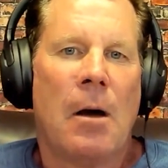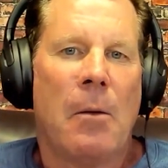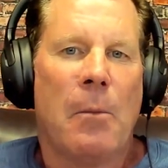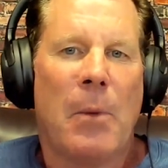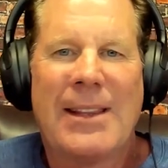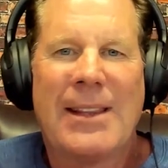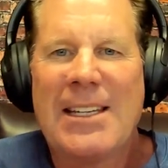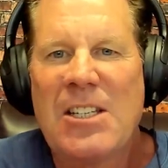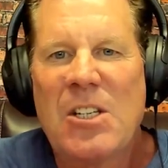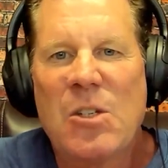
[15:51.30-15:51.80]

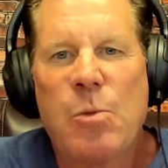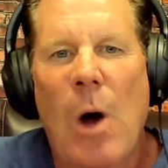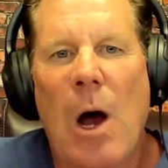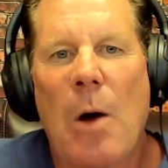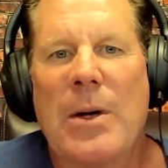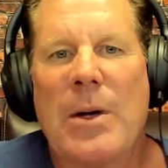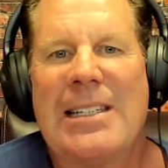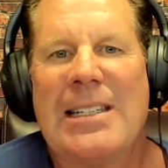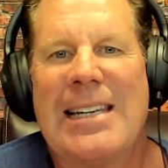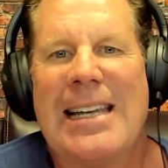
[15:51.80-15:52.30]
But this is why
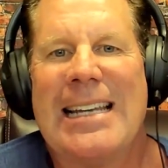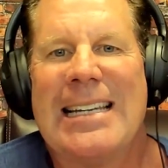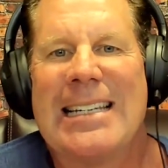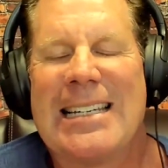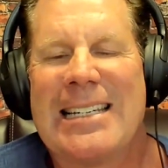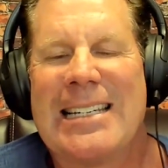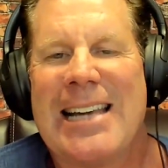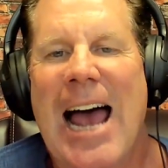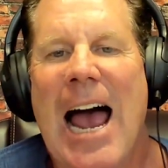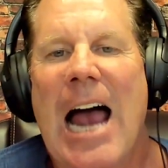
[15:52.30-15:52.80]
we see these
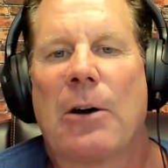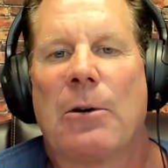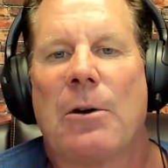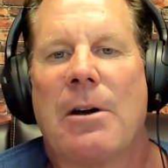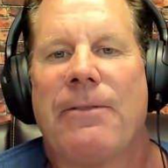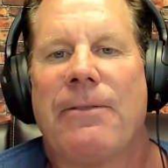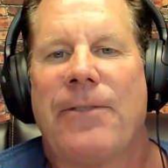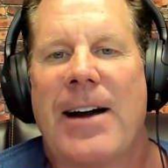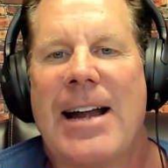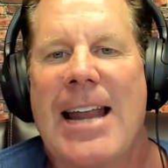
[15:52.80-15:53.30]

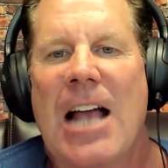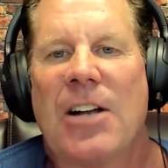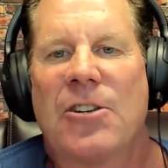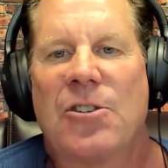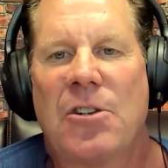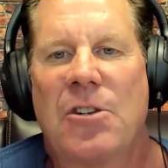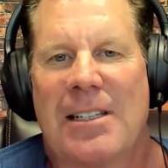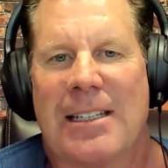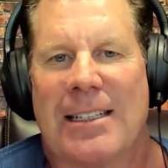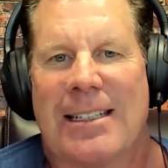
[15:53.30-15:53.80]
staggering
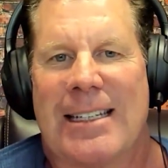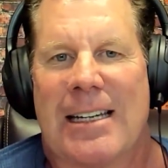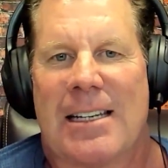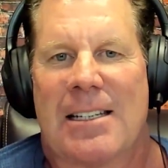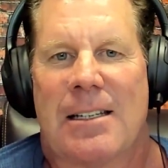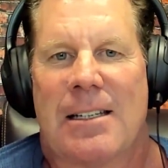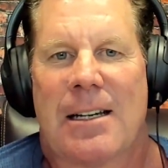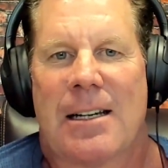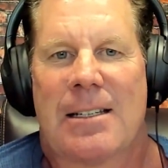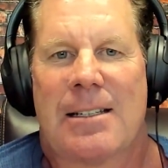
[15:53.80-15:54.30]
financial
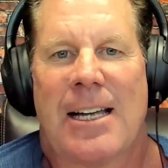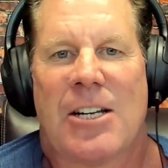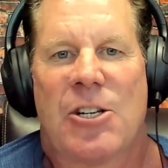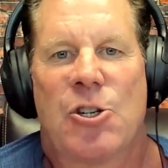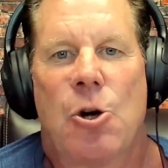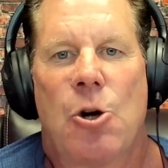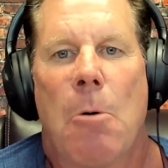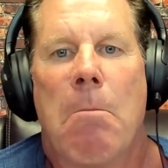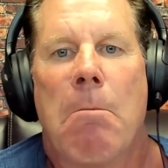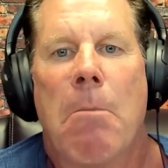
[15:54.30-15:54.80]
statistics that
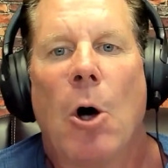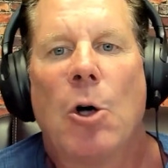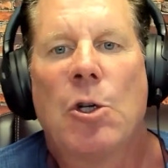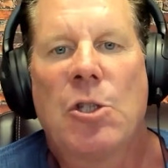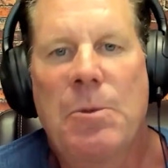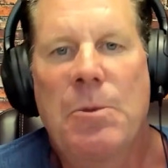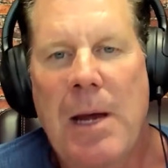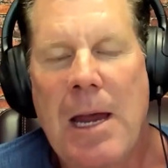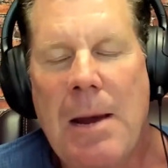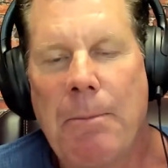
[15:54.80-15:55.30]
show
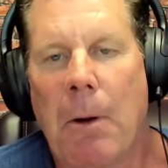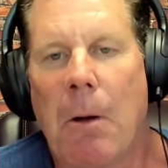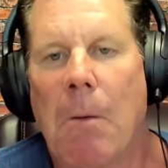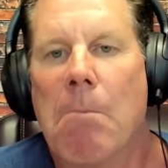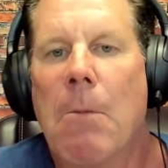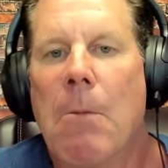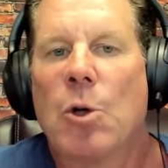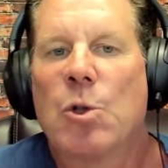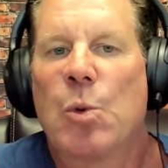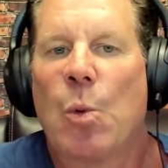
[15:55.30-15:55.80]
most people,
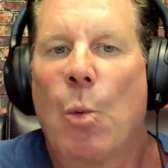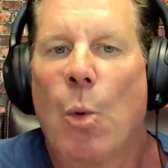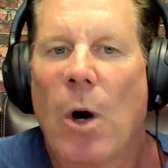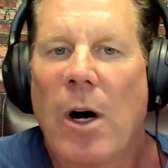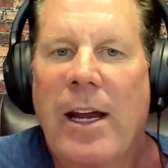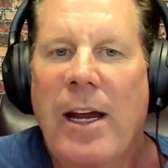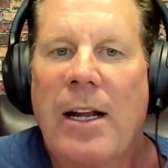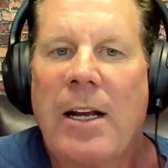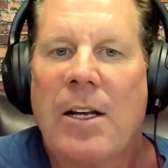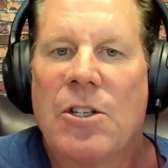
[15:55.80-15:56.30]
most
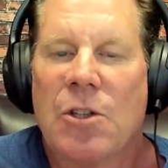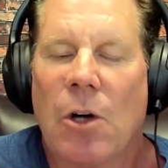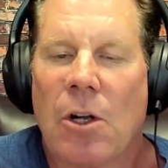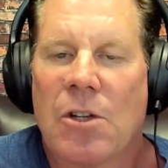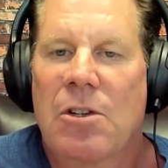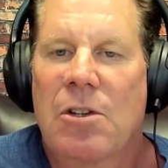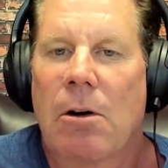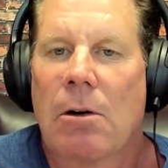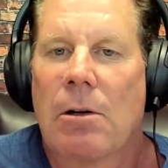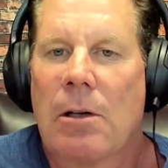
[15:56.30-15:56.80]
working
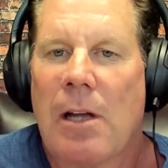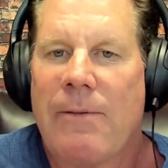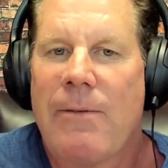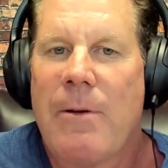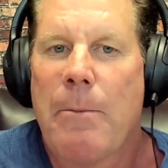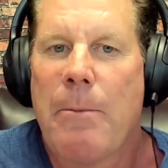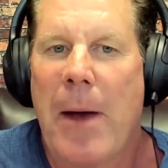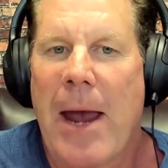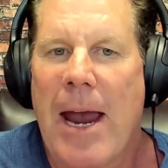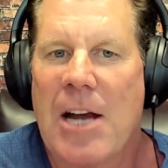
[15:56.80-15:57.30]
adults, are
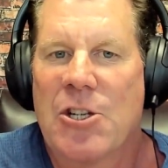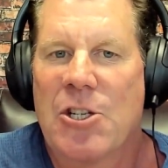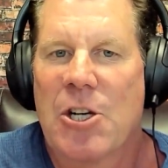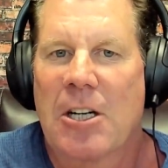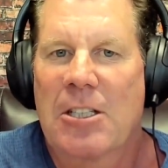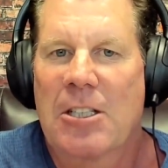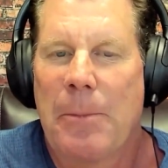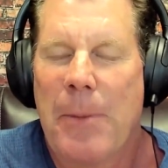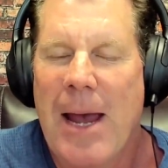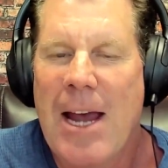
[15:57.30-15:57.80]
living
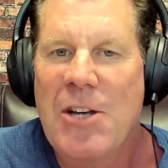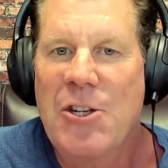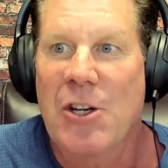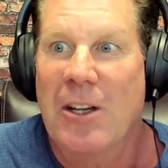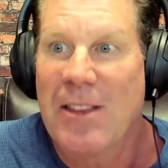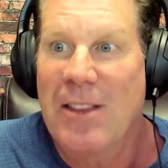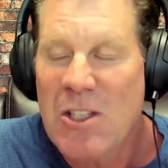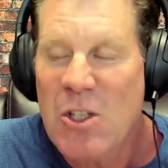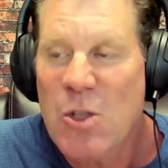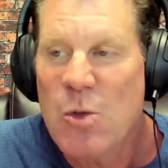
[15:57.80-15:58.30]
paycheck to paycheck.
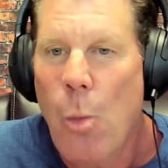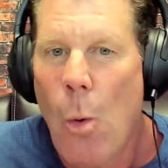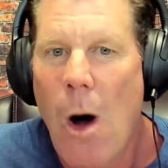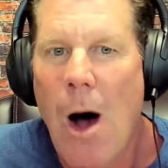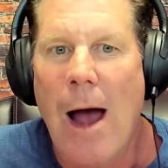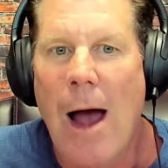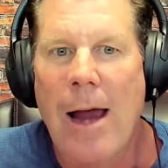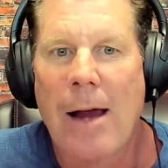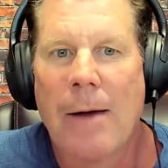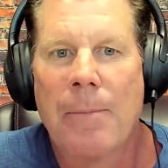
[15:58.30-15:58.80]
This is
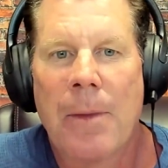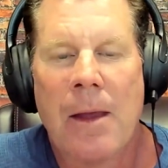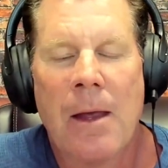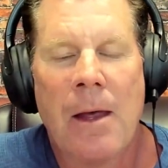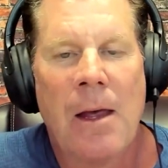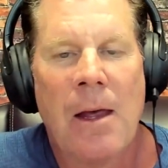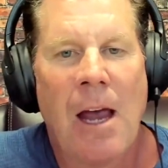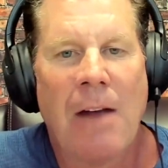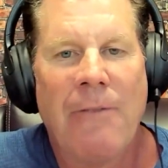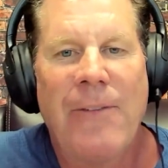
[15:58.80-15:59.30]
why.
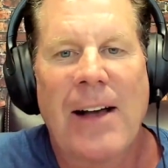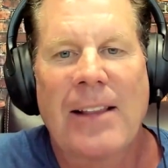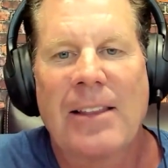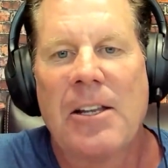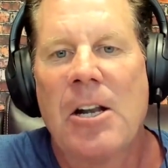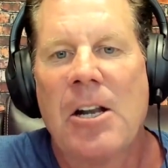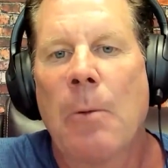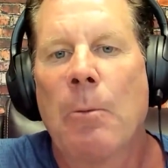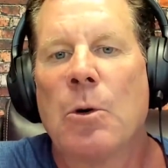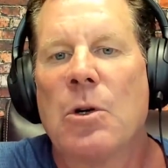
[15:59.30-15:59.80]
In fact, the
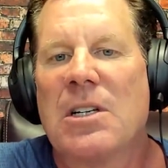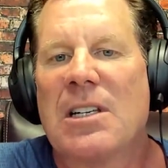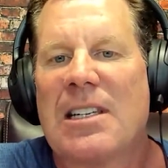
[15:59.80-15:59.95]
number is